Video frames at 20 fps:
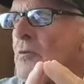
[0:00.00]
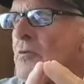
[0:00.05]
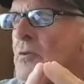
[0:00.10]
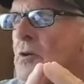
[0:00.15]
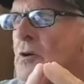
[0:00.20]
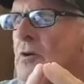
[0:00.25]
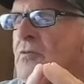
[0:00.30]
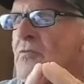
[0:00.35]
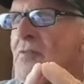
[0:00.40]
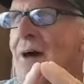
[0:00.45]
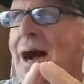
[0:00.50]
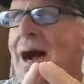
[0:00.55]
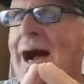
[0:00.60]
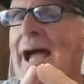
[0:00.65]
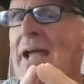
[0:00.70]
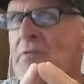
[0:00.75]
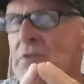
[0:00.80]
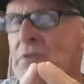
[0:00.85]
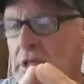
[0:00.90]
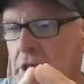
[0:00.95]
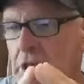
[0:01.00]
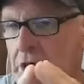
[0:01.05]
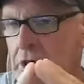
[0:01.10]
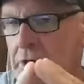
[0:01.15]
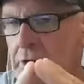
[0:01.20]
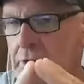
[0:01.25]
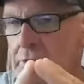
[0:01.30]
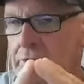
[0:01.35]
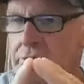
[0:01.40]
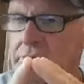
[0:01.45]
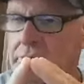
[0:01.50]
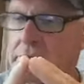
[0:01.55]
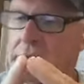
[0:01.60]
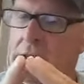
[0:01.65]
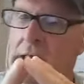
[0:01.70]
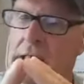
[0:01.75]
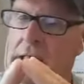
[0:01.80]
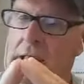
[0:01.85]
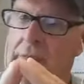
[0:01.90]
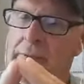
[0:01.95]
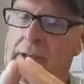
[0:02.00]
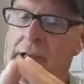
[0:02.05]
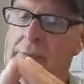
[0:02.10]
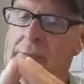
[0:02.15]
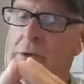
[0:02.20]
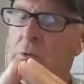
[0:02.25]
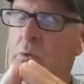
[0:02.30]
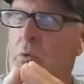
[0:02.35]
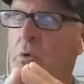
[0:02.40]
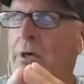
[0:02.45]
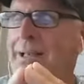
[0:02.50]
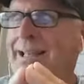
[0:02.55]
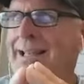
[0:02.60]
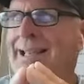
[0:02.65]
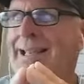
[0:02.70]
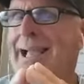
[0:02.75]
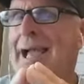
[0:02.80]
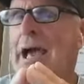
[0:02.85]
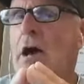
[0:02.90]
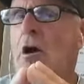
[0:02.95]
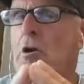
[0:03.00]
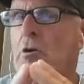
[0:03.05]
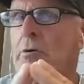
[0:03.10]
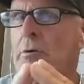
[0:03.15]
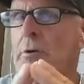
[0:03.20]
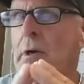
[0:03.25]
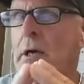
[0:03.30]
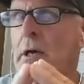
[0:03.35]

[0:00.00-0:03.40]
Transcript: for 5 years, and they've been working out